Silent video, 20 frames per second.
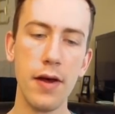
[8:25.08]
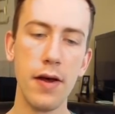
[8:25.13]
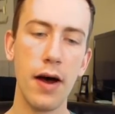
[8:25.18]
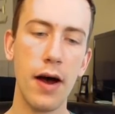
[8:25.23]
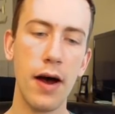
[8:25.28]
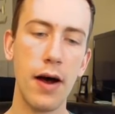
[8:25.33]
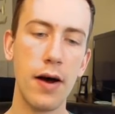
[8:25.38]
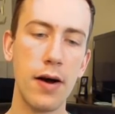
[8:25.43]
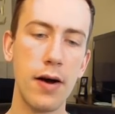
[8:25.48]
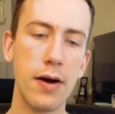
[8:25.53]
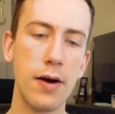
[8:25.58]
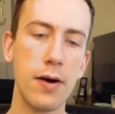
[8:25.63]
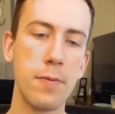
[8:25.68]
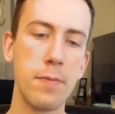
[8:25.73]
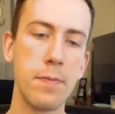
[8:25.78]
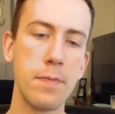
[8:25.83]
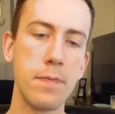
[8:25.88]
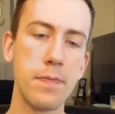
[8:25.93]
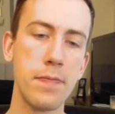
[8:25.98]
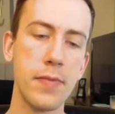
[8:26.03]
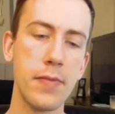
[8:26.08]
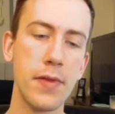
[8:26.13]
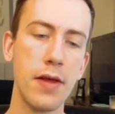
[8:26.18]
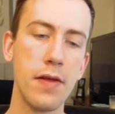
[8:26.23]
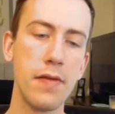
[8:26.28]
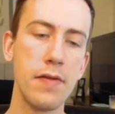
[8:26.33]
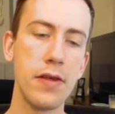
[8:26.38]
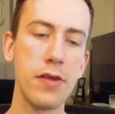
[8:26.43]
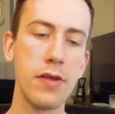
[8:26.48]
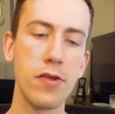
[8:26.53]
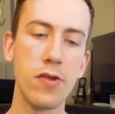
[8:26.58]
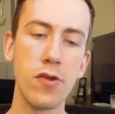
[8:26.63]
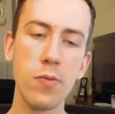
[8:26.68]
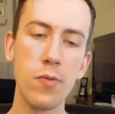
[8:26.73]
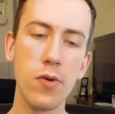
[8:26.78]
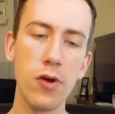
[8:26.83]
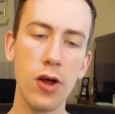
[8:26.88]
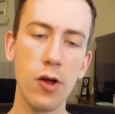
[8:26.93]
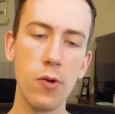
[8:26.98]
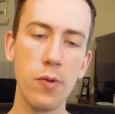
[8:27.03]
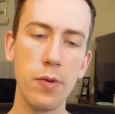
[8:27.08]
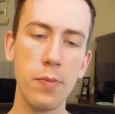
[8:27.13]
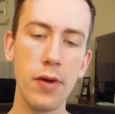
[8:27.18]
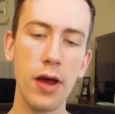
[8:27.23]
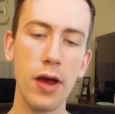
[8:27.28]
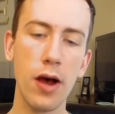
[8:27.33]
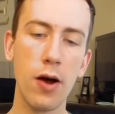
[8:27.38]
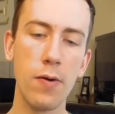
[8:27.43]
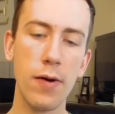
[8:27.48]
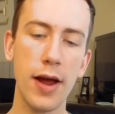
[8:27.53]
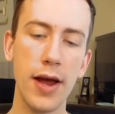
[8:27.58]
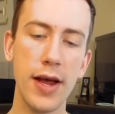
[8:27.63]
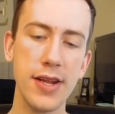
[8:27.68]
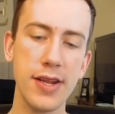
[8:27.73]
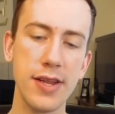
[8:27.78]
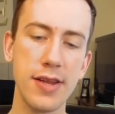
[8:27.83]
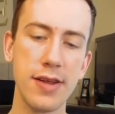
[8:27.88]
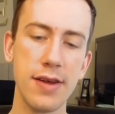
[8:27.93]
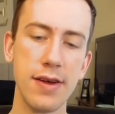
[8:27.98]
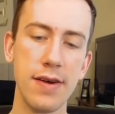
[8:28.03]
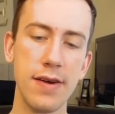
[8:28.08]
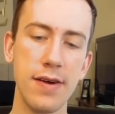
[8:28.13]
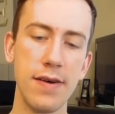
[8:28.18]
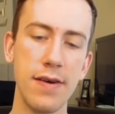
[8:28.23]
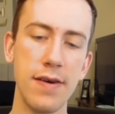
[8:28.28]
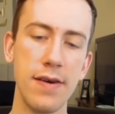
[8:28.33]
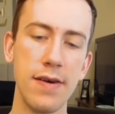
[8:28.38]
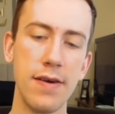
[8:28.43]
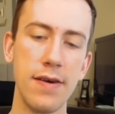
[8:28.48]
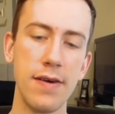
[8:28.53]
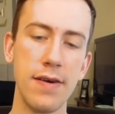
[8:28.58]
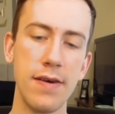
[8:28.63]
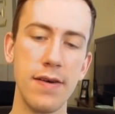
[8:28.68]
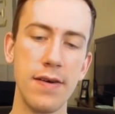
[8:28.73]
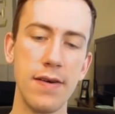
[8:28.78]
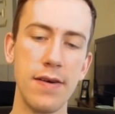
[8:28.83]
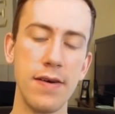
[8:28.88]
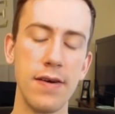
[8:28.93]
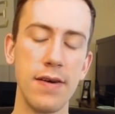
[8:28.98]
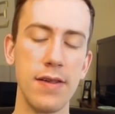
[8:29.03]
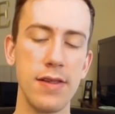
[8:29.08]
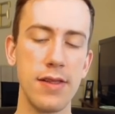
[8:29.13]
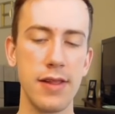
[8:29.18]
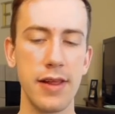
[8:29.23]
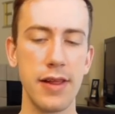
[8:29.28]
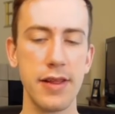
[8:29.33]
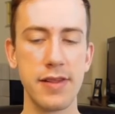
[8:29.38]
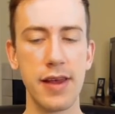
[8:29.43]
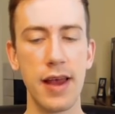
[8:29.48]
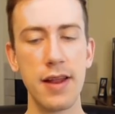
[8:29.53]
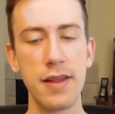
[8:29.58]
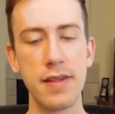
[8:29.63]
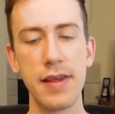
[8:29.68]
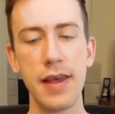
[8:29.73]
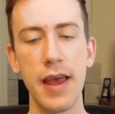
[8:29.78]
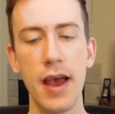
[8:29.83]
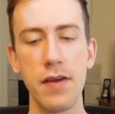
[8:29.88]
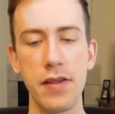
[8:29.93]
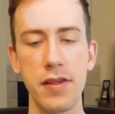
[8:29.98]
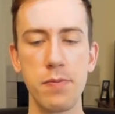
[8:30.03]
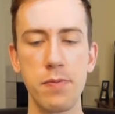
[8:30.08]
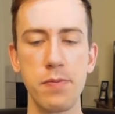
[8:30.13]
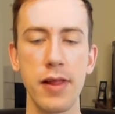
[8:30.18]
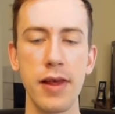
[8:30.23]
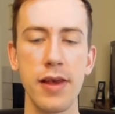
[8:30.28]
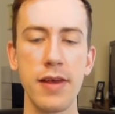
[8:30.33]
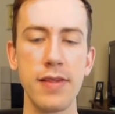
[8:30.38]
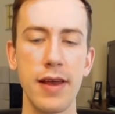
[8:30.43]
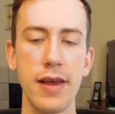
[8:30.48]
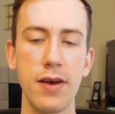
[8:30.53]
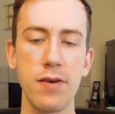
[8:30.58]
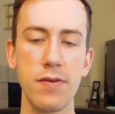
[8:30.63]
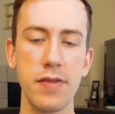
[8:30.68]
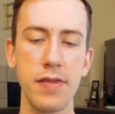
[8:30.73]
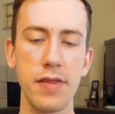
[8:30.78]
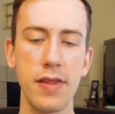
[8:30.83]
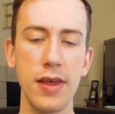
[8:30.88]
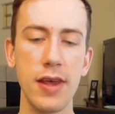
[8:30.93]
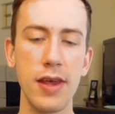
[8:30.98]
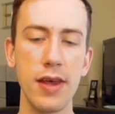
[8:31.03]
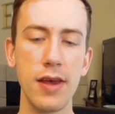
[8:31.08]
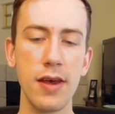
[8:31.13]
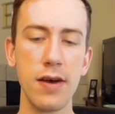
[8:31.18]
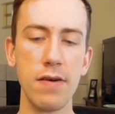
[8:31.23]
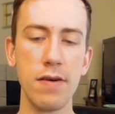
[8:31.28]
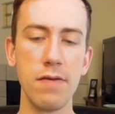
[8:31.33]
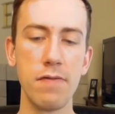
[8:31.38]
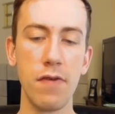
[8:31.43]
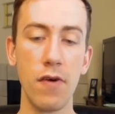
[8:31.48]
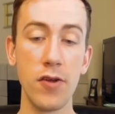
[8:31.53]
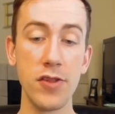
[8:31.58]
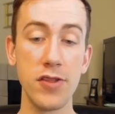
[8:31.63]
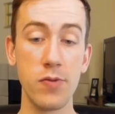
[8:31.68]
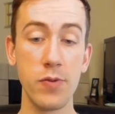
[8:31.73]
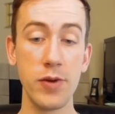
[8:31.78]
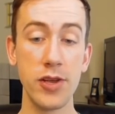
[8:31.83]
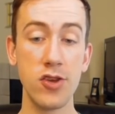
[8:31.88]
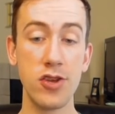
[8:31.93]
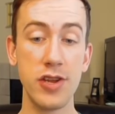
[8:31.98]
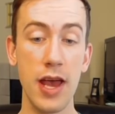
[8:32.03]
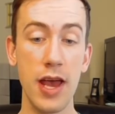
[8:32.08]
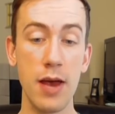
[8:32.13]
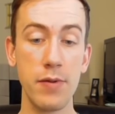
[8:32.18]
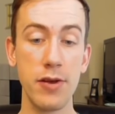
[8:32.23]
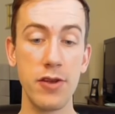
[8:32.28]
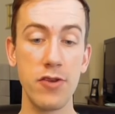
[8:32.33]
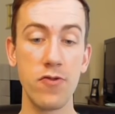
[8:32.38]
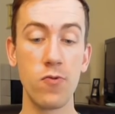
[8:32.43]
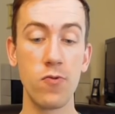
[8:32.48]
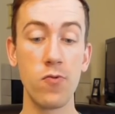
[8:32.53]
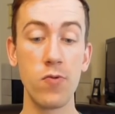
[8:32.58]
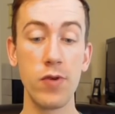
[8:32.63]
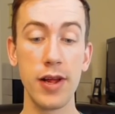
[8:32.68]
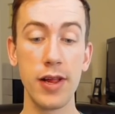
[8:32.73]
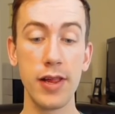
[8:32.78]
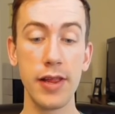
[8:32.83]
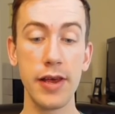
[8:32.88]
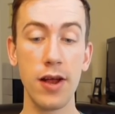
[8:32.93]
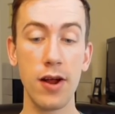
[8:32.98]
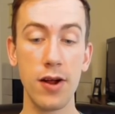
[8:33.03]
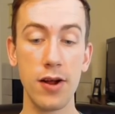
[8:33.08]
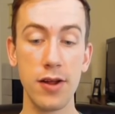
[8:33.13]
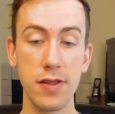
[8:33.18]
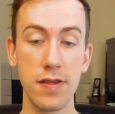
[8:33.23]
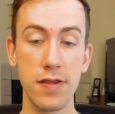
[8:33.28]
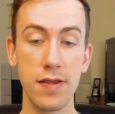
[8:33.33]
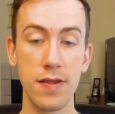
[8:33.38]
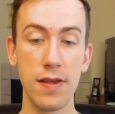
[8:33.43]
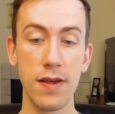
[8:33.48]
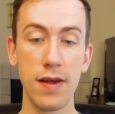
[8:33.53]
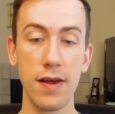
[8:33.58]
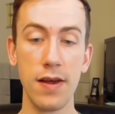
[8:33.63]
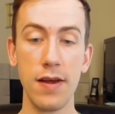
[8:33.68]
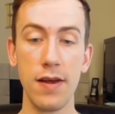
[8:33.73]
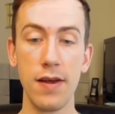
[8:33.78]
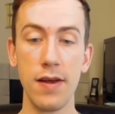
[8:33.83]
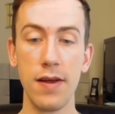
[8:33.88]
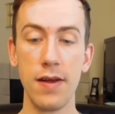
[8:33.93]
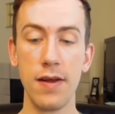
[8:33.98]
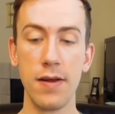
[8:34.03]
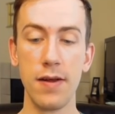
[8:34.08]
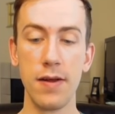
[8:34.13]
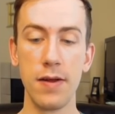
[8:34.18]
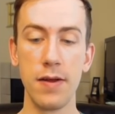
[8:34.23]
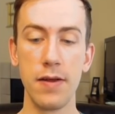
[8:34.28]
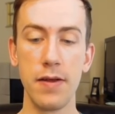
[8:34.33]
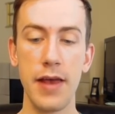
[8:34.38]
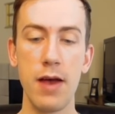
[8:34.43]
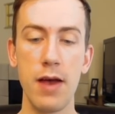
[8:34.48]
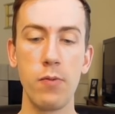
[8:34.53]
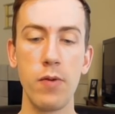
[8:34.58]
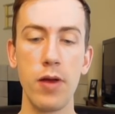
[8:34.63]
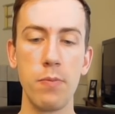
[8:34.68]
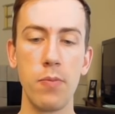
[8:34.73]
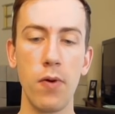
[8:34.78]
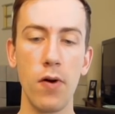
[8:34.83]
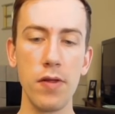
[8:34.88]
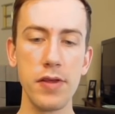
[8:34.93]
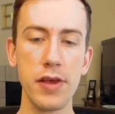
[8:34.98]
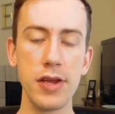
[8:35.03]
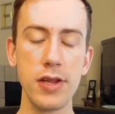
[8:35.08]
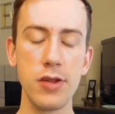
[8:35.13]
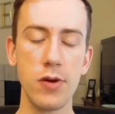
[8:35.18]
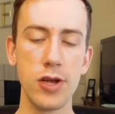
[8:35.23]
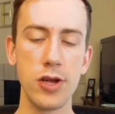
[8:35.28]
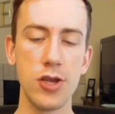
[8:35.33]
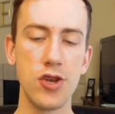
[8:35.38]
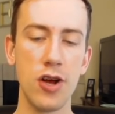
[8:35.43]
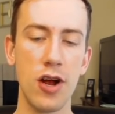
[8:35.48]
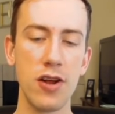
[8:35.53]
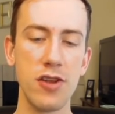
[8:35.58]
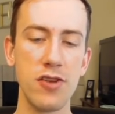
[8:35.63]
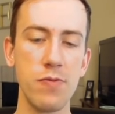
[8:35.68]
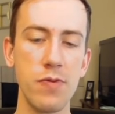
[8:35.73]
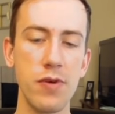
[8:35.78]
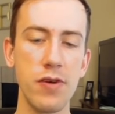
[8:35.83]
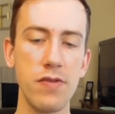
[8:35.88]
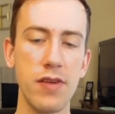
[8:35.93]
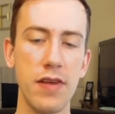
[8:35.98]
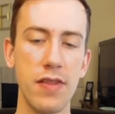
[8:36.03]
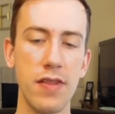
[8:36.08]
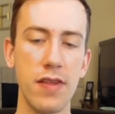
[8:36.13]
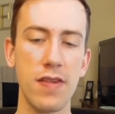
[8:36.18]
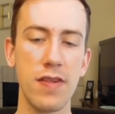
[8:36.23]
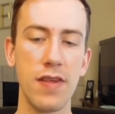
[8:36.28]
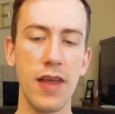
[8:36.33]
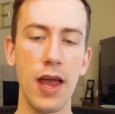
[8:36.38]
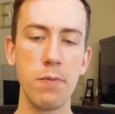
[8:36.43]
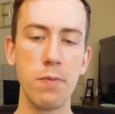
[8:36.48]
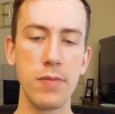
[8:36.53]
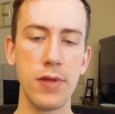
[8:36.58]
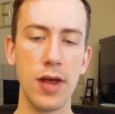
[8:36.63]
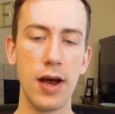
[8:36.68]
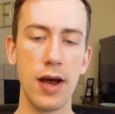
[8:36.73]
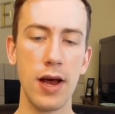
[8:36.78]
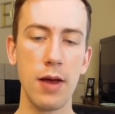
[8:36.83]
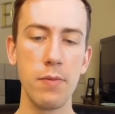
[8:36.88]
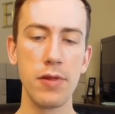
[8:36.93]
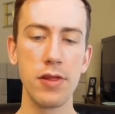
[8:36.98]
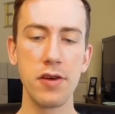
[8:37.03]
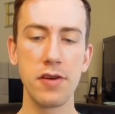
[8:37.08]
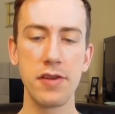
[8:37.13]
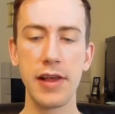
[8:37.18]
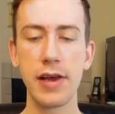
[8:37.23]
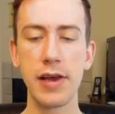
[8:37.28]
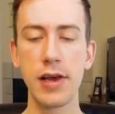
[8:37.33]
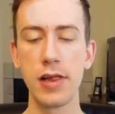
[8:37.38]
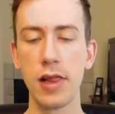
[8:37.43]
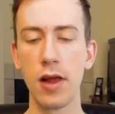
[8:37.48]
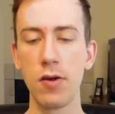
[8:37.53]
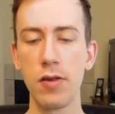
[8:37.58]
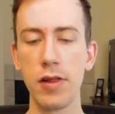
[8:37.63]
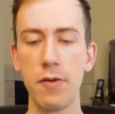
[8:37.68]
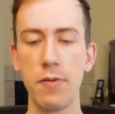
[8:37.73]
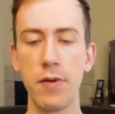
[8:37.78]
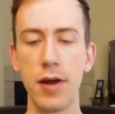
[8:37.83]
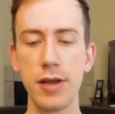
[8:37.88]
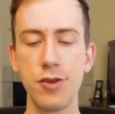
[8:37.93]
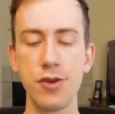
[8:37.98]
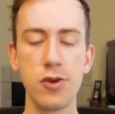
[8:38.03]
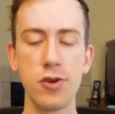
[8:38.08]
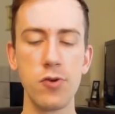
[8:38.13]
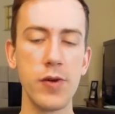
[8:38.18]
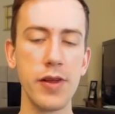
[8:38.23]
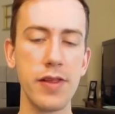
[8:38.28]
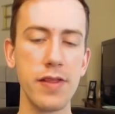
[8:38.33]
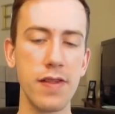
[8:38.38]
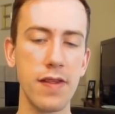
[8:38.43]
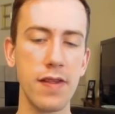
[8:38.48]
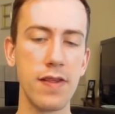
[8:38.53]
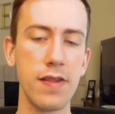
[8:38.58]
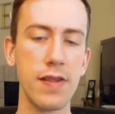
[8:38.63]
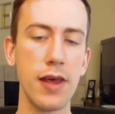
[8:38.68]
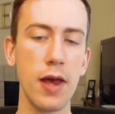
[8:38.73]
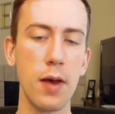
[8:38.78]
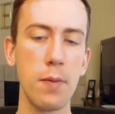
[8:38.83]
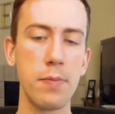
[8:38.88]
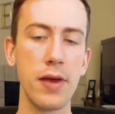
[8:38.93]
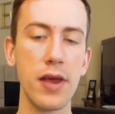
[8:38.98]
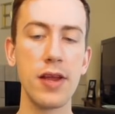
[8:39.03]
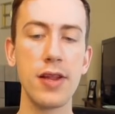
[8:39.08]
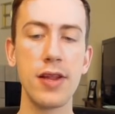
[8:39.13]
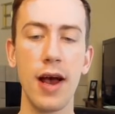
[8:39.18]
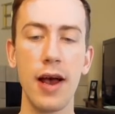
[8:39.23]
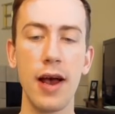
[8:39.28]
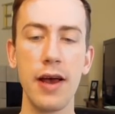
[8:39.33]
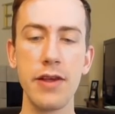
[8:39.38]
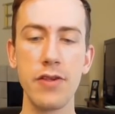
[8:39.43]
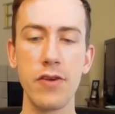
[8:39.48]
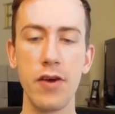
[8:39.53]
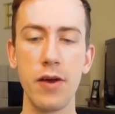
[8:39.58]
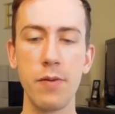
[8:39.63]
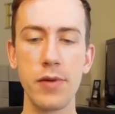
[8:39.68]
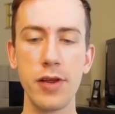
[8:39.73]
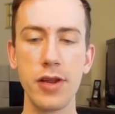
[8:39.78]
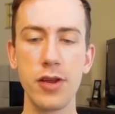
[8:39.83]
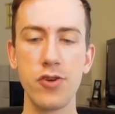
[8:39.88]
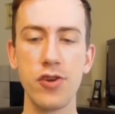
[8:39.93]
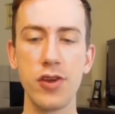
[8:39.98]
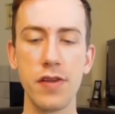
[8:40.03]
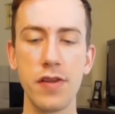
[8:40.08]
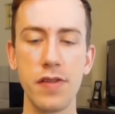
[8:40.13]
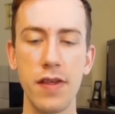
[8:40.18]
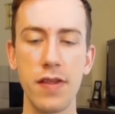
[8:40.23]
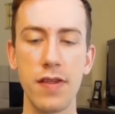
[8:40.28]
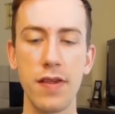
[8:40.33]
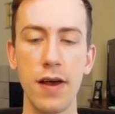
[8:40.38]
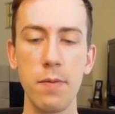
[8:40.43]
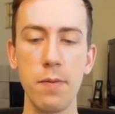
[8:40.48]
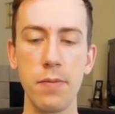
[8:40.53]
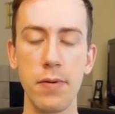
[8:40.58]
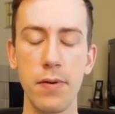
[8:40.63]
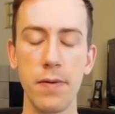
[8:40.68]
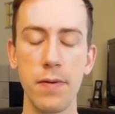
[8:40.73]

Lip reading: the Azumarill would be alright. Let's kind of see how this plays out. The Volt Switch damage really hurts. And we both get to our charge moves at the same time. It looks like Alolan Raichu wins the CMP tie, so I'm going to shield this up.